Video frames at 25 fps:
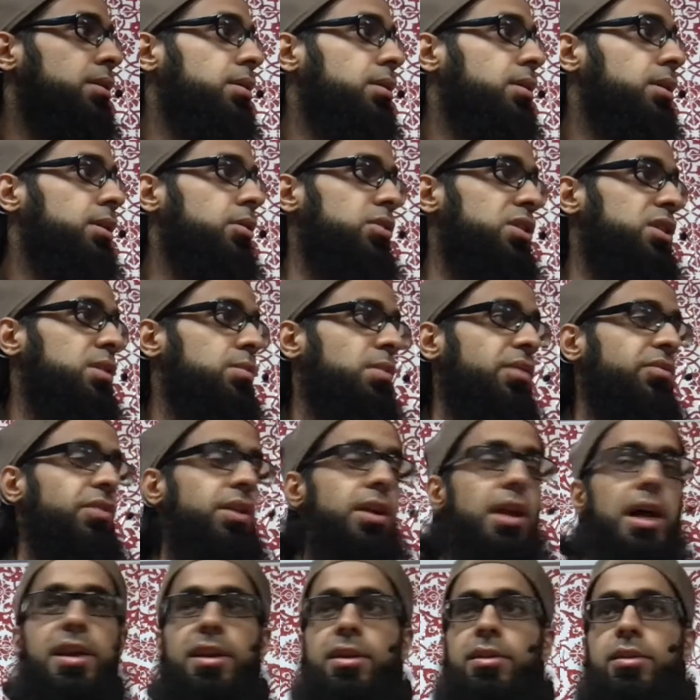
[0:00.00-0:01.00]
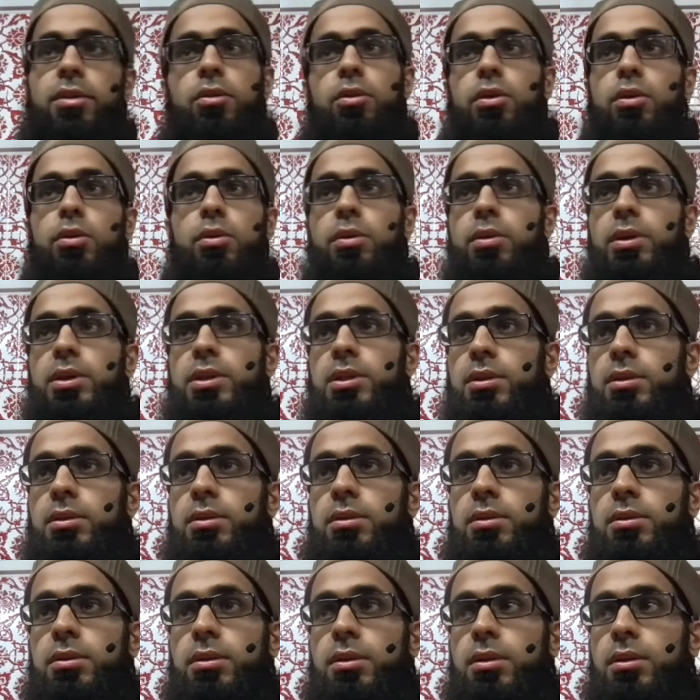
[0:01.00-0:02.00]
He wasn't my friend. I didn't know who he was.
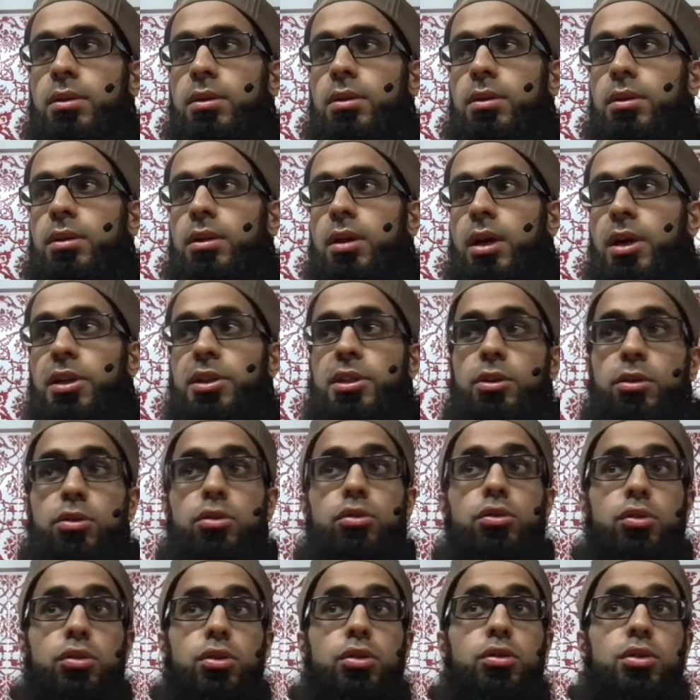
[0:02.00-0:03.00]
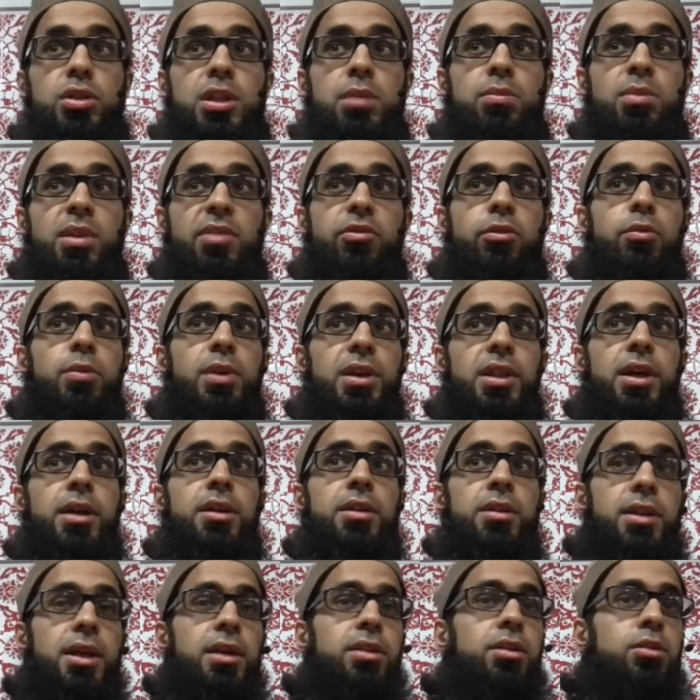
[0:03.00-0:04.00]
Until you do something for me,
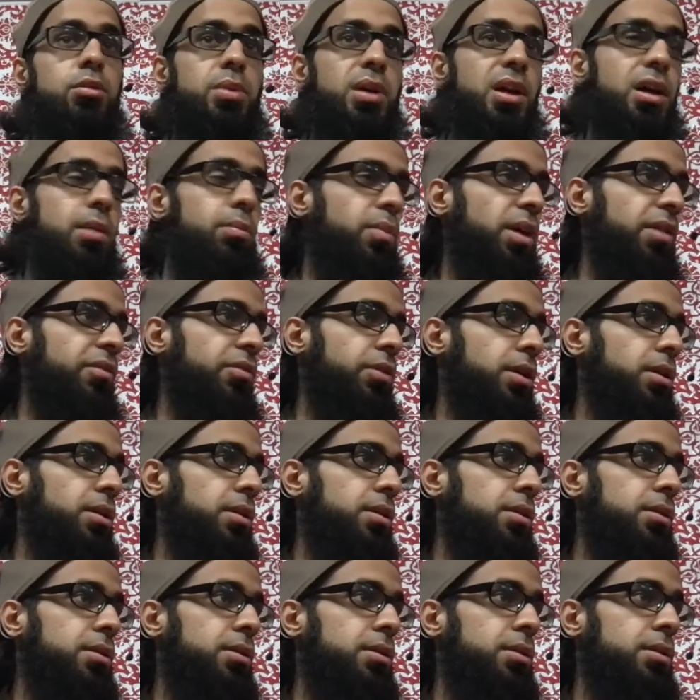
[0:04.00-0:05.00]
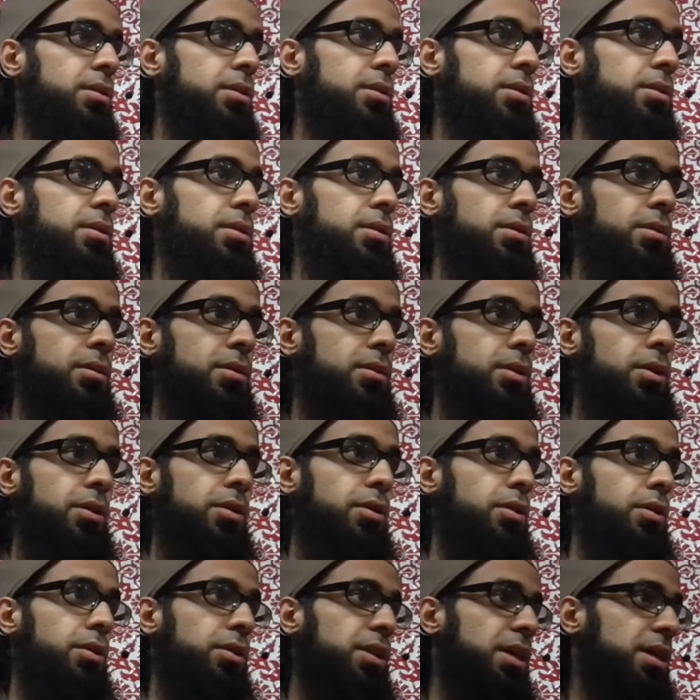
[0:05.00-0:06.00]
then you become my friend. No, no,
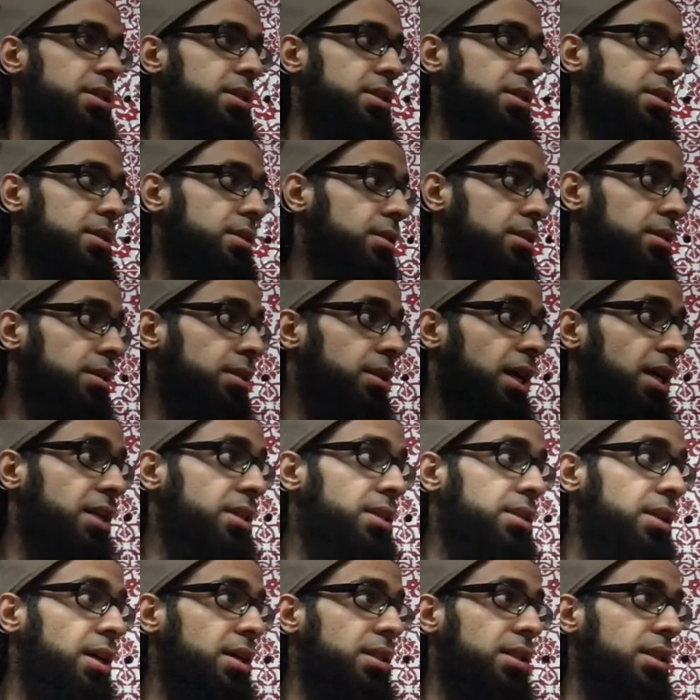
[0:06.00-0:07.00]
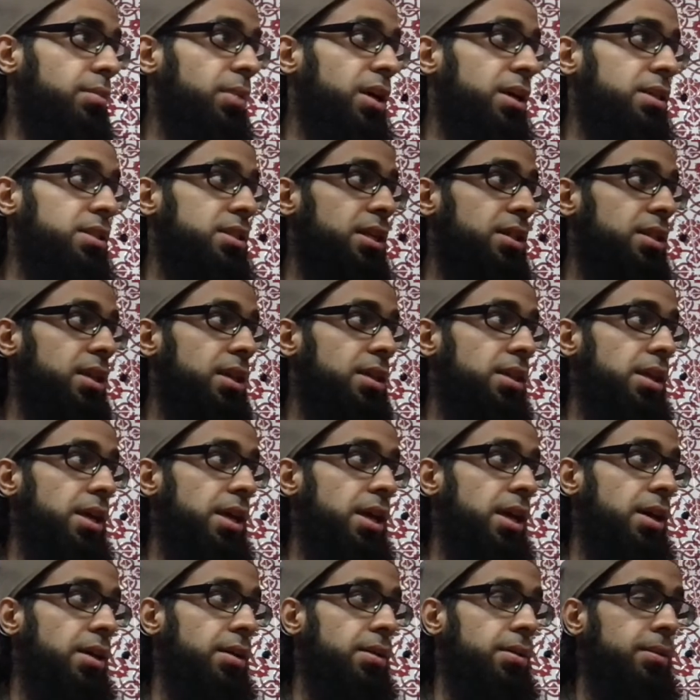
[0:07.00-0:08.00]
no. That's not the mindset that they
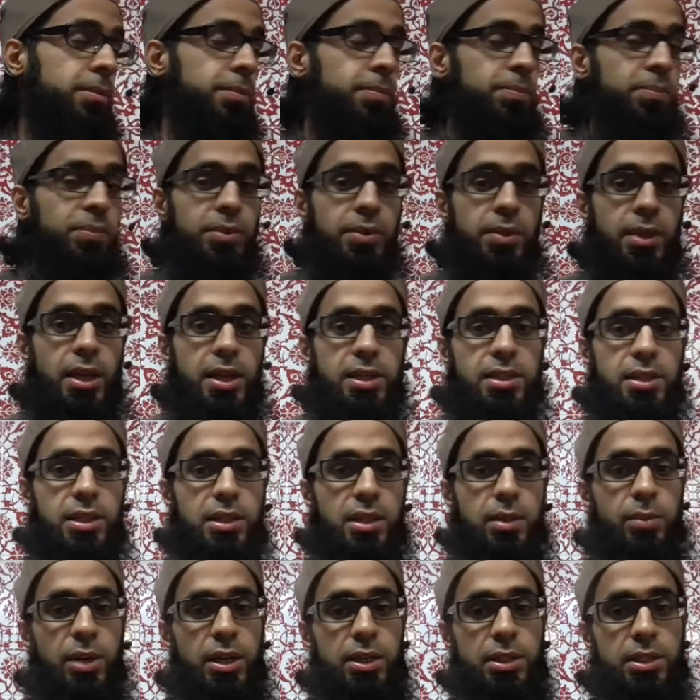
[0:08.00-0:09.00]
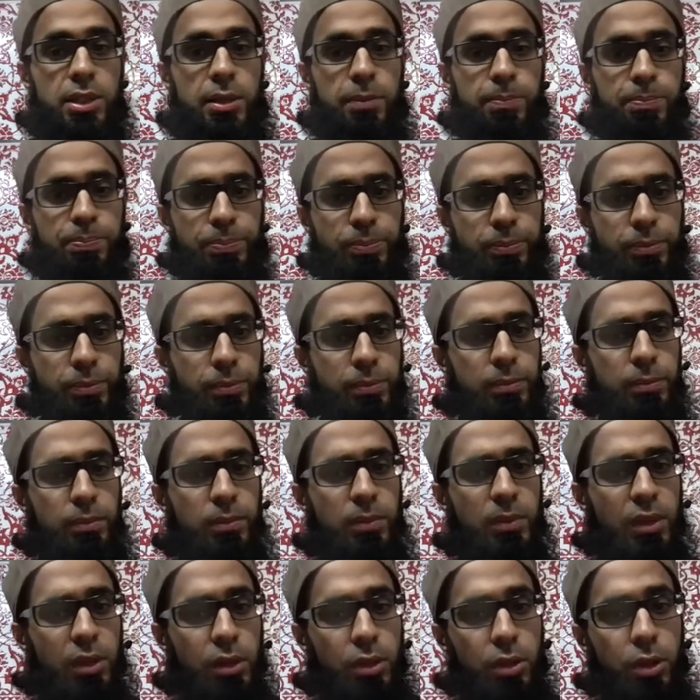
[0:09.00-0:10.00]
had. That's not the mindset.
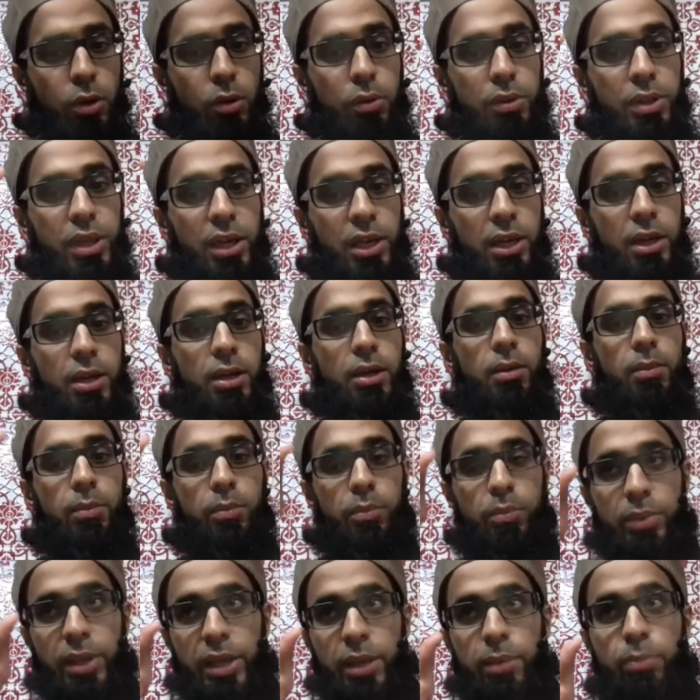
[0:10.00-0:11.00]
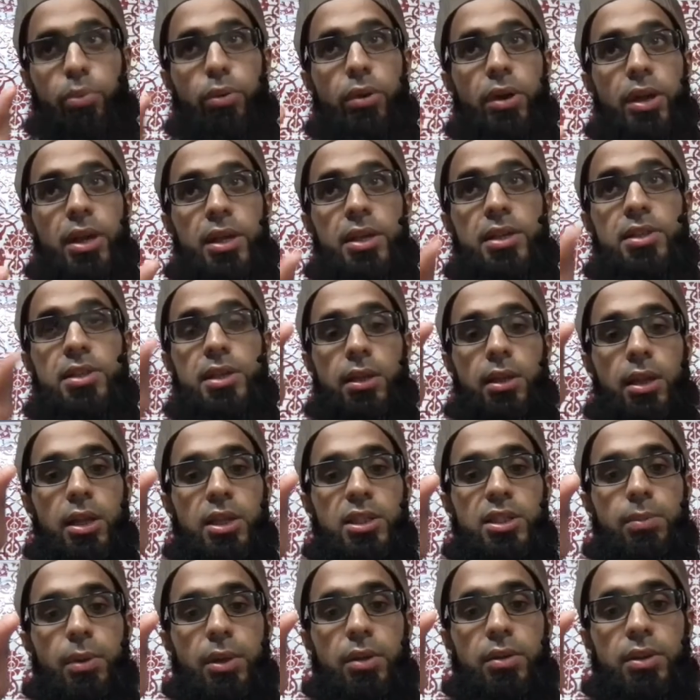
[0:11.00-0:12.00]
No, they praise Allah
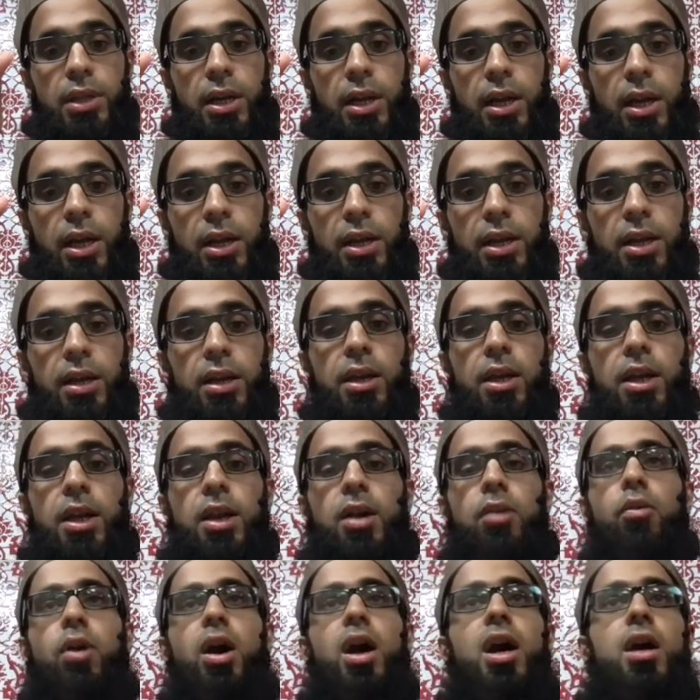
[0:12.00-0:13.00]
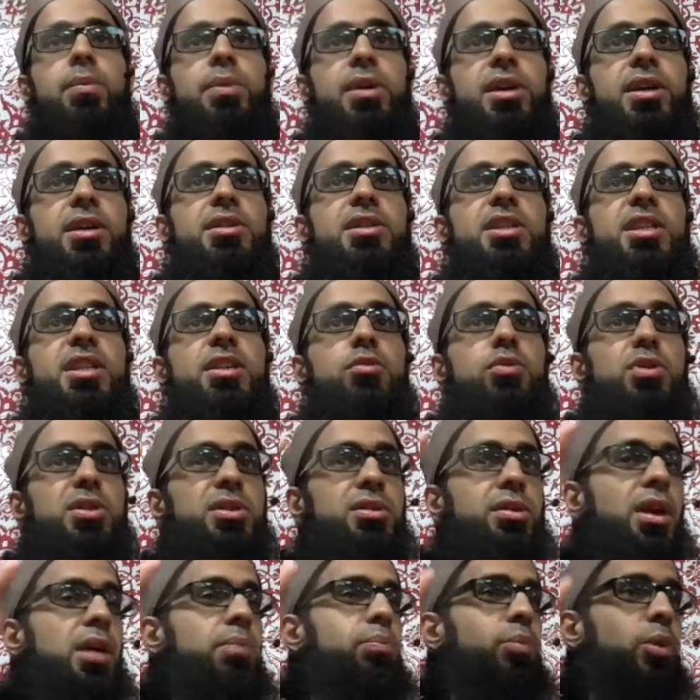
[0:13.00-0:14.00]
subhanahu wa ta'ala. Why? Because He was
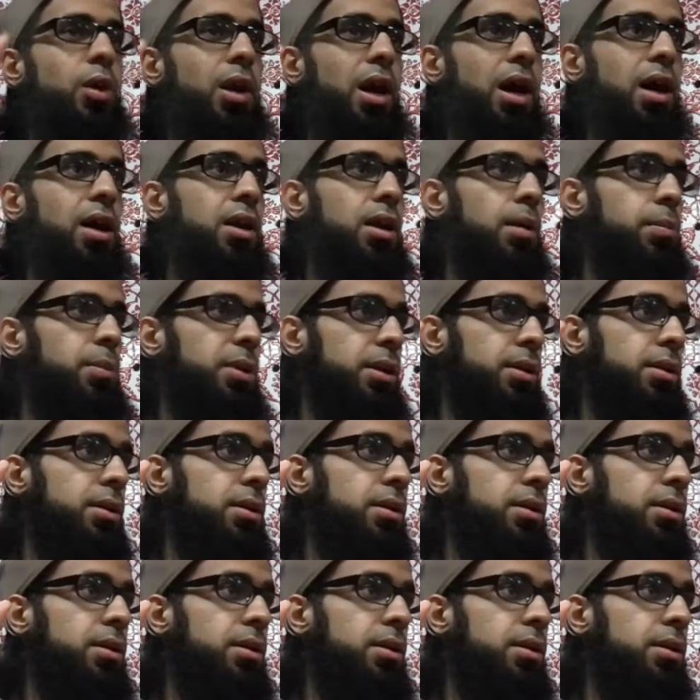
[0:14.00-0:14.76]
Rabbul Alameen.